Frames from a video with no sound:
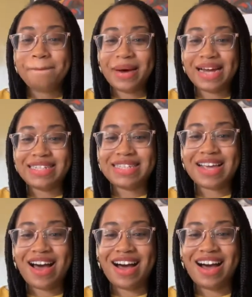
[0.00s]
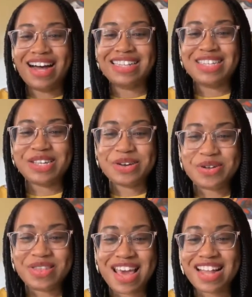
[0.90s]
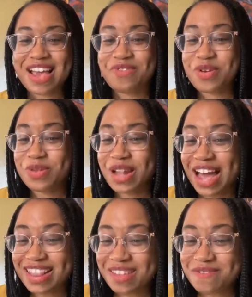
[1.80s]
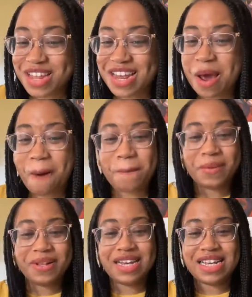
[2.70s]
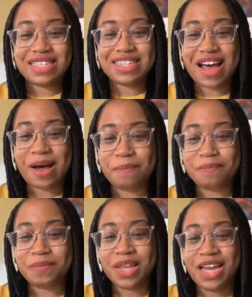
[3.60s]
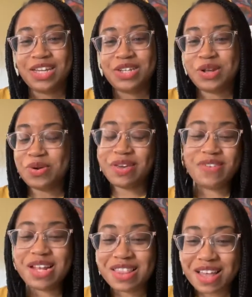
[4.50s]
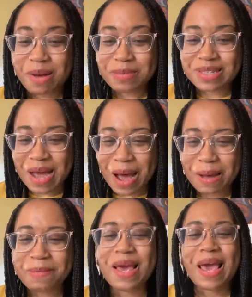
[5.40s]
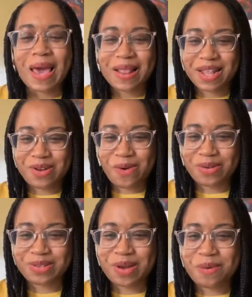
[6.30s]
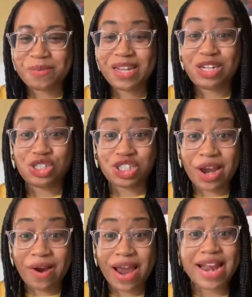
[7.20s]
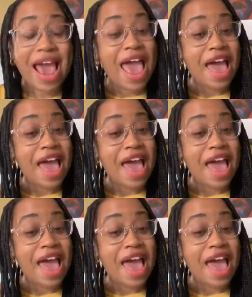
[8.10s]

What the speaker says: But until then, if you like the video, please, give it a thumbs up, and then also please share it.